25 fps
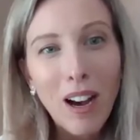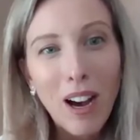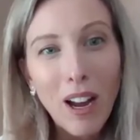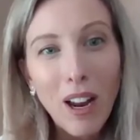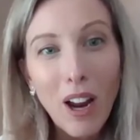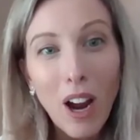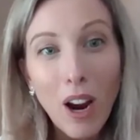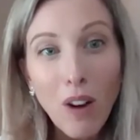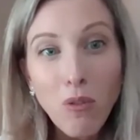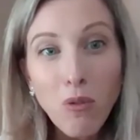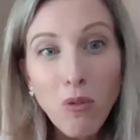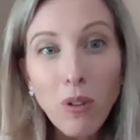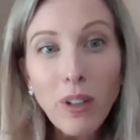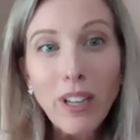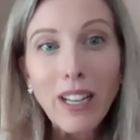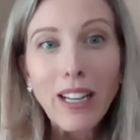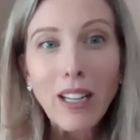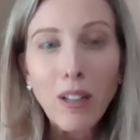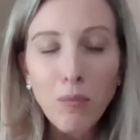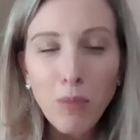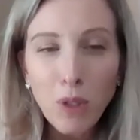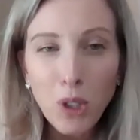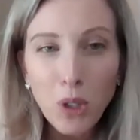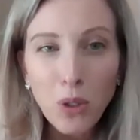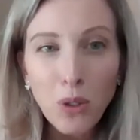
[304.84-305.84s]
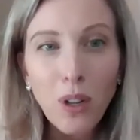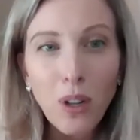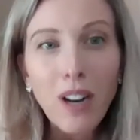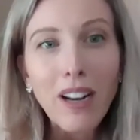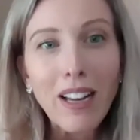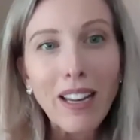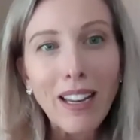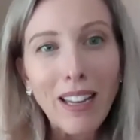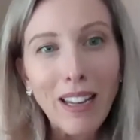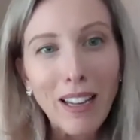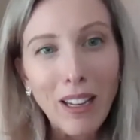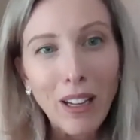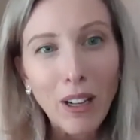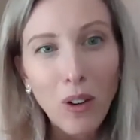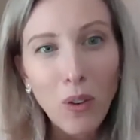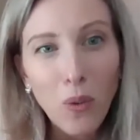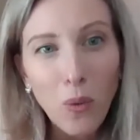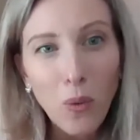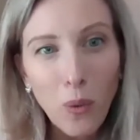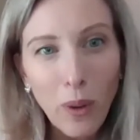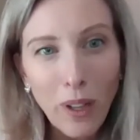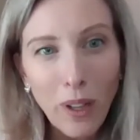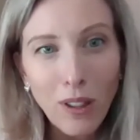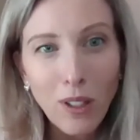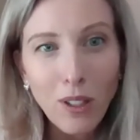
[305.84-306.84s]
I really am trying
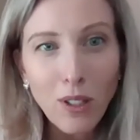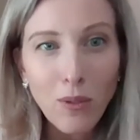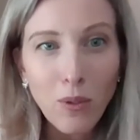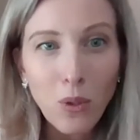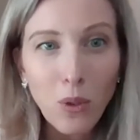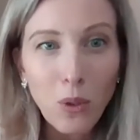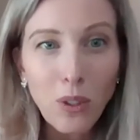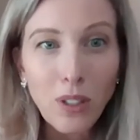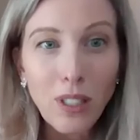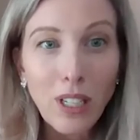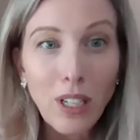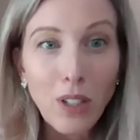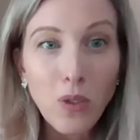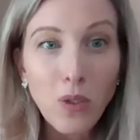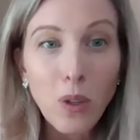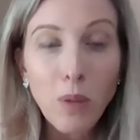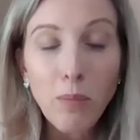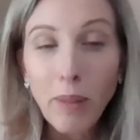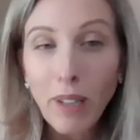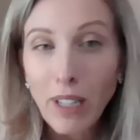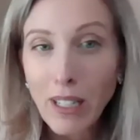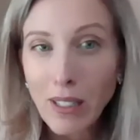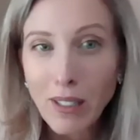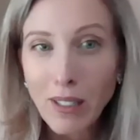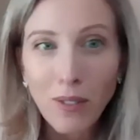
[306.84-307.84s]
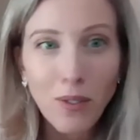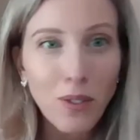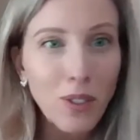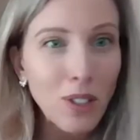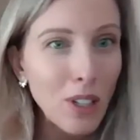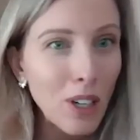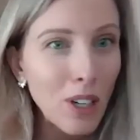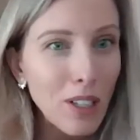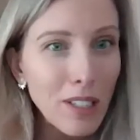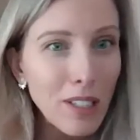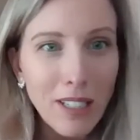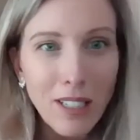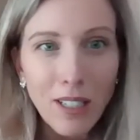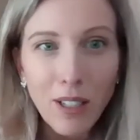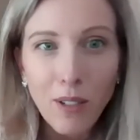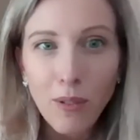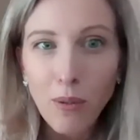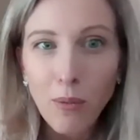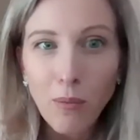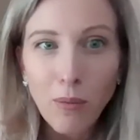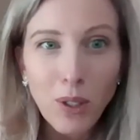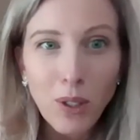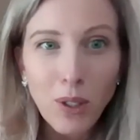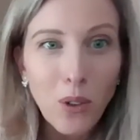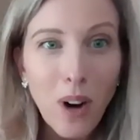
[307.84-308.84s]
with the divorce surgery, because I've started it
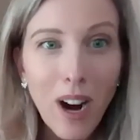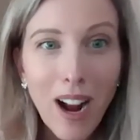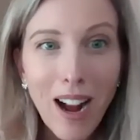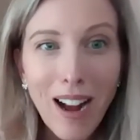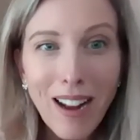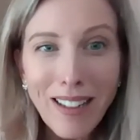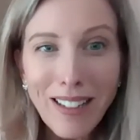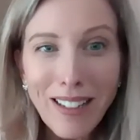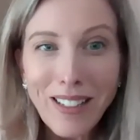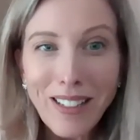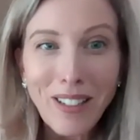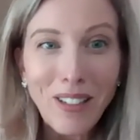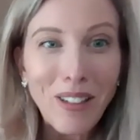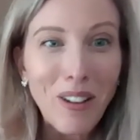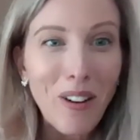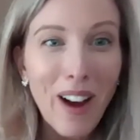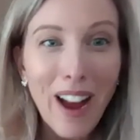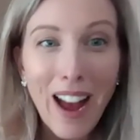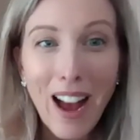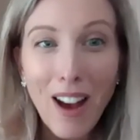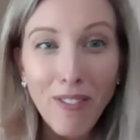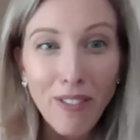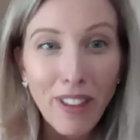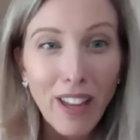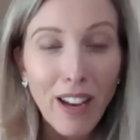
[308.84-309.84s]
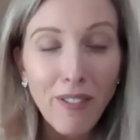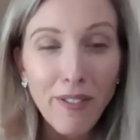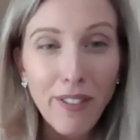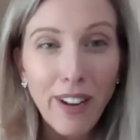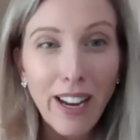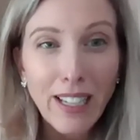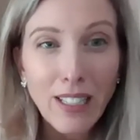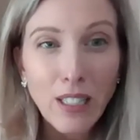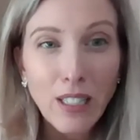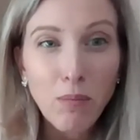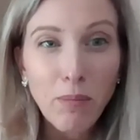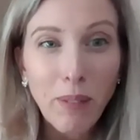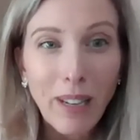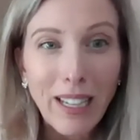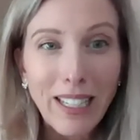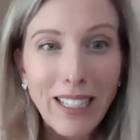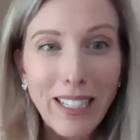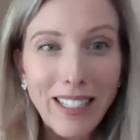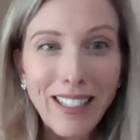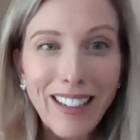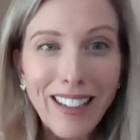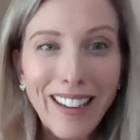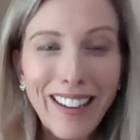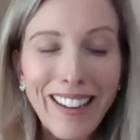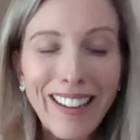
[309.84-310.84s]
from scratch. You know, I have that
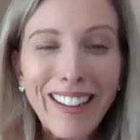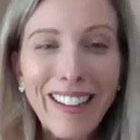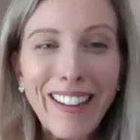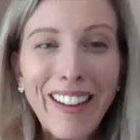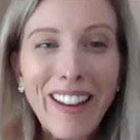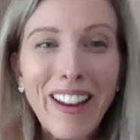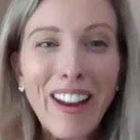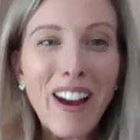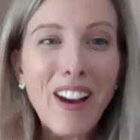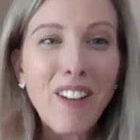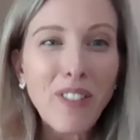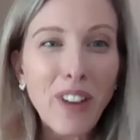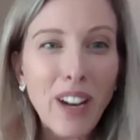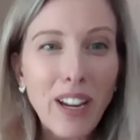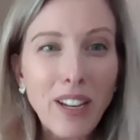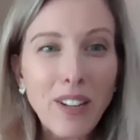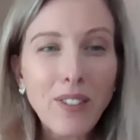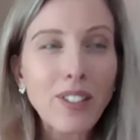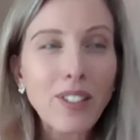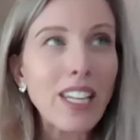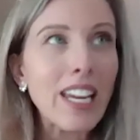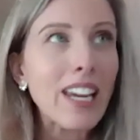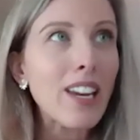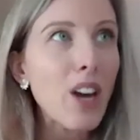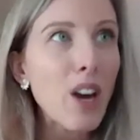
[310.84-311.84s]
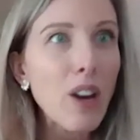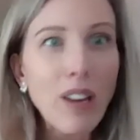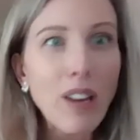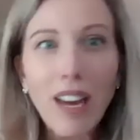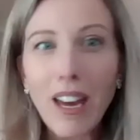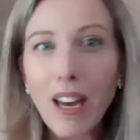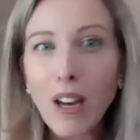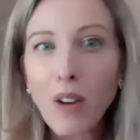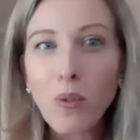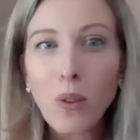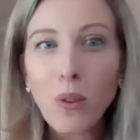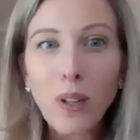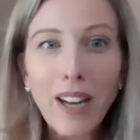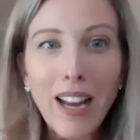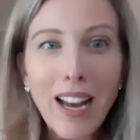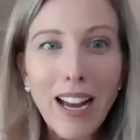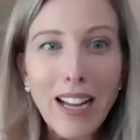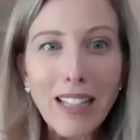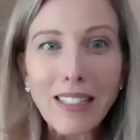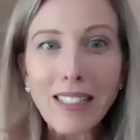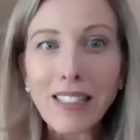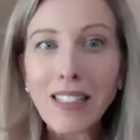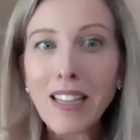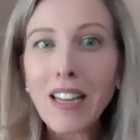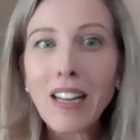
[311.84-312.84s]
flexibility of kind of saying, okay, well,
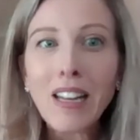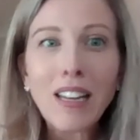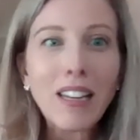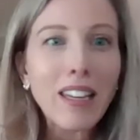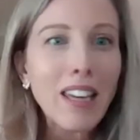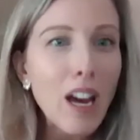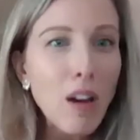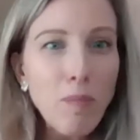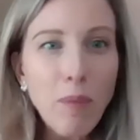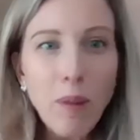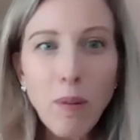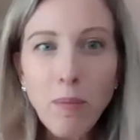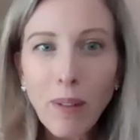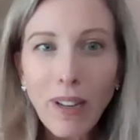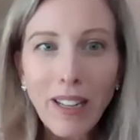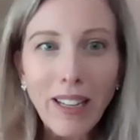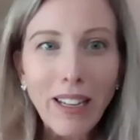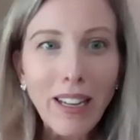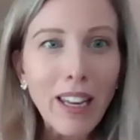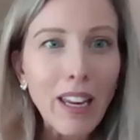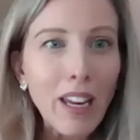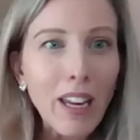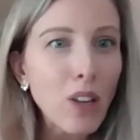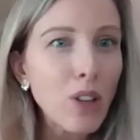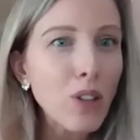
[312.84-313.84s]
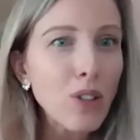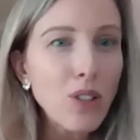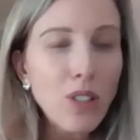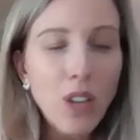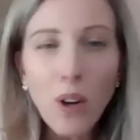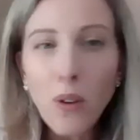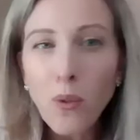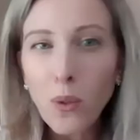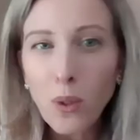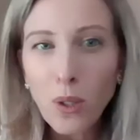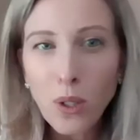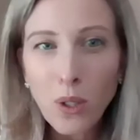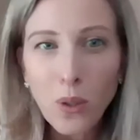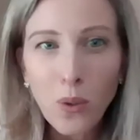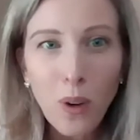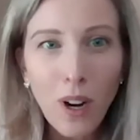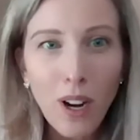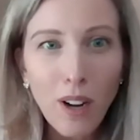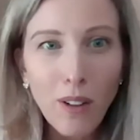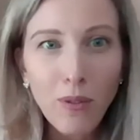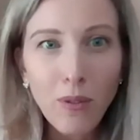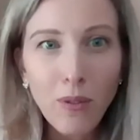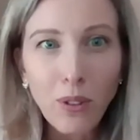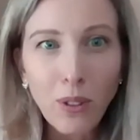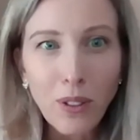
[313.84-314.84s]
let's get people in here who don't want to
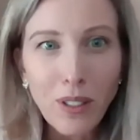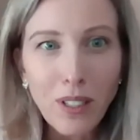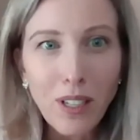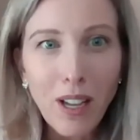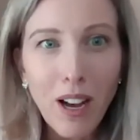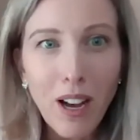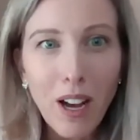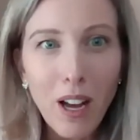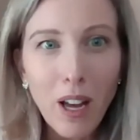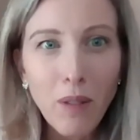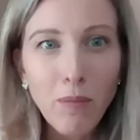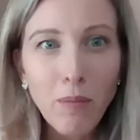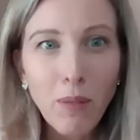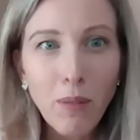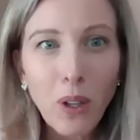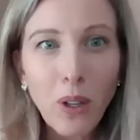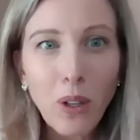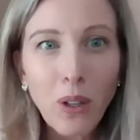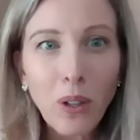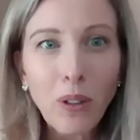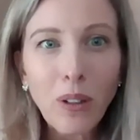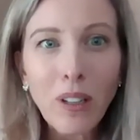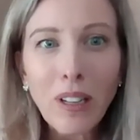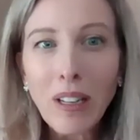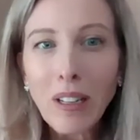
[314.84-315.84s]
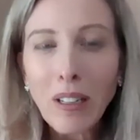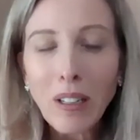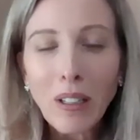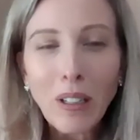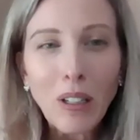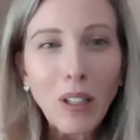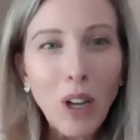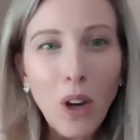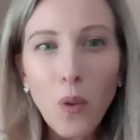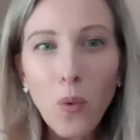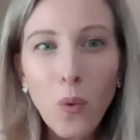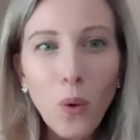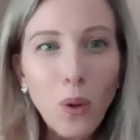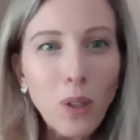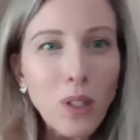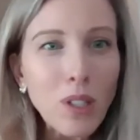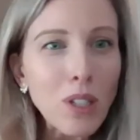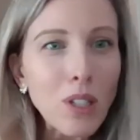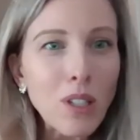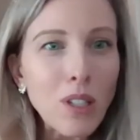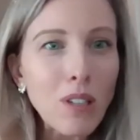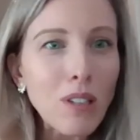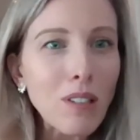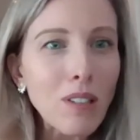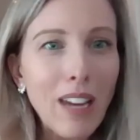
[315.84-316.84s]
work full time, who, you know, want to
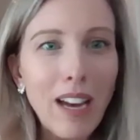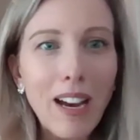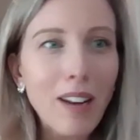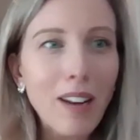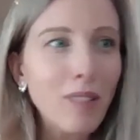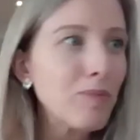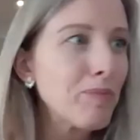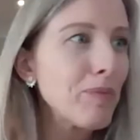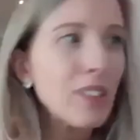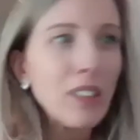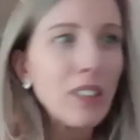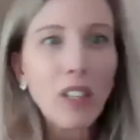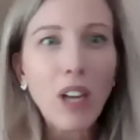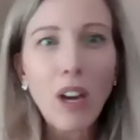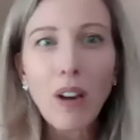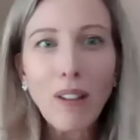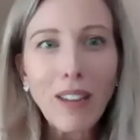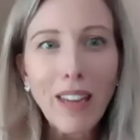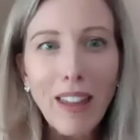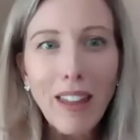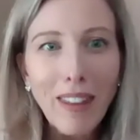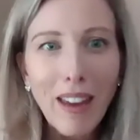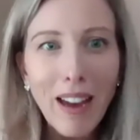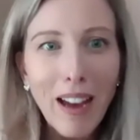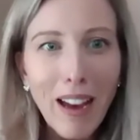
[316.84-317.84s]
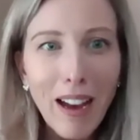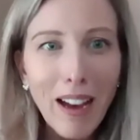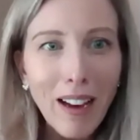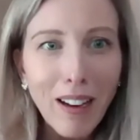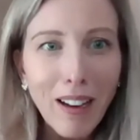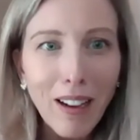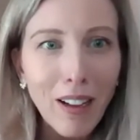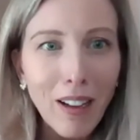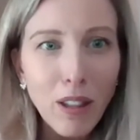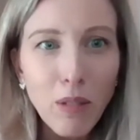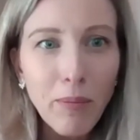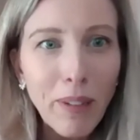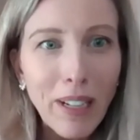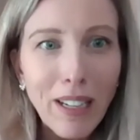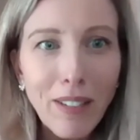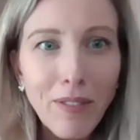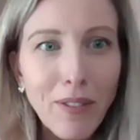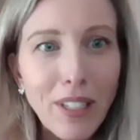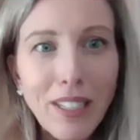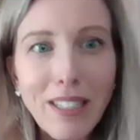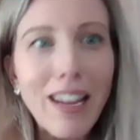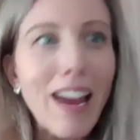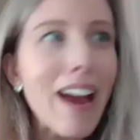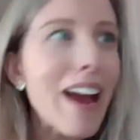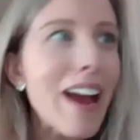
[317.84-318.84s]
do their, go and get their haircut in the middle of
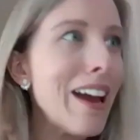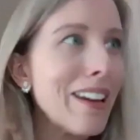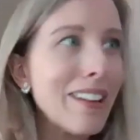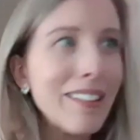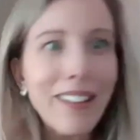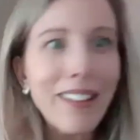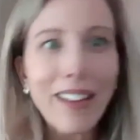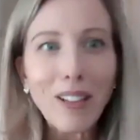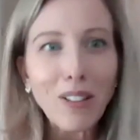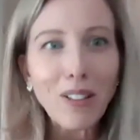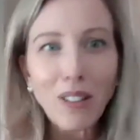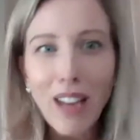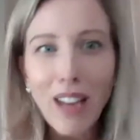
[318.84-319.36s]
the day and then